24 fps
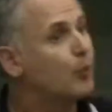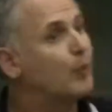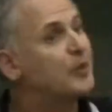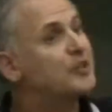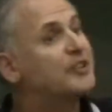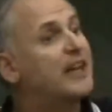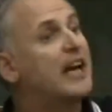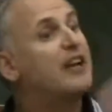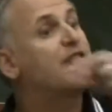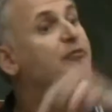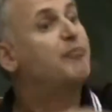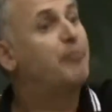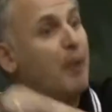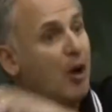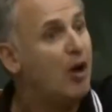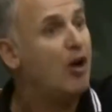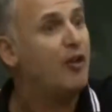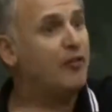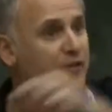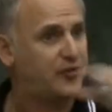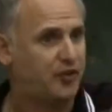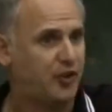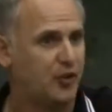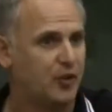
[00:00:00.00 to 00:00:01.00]
which gave
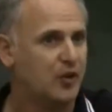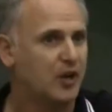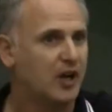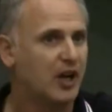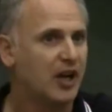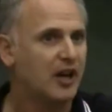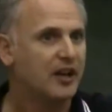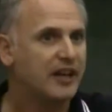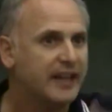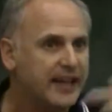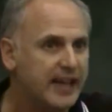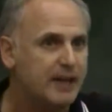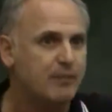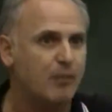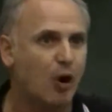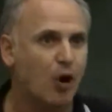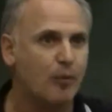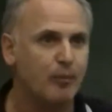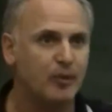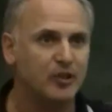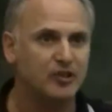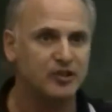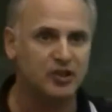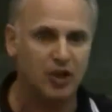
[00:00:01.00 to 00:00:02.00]
birth to key
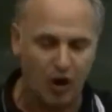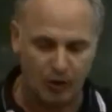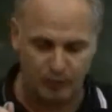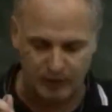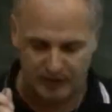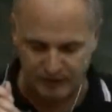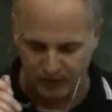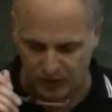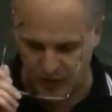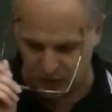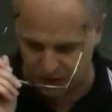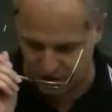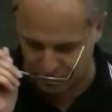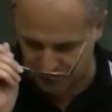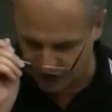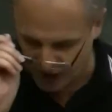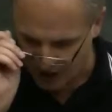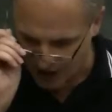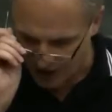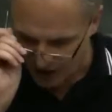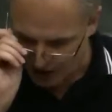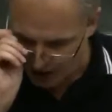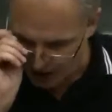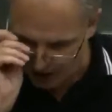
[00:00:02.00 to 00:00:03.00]
moments or revolutions,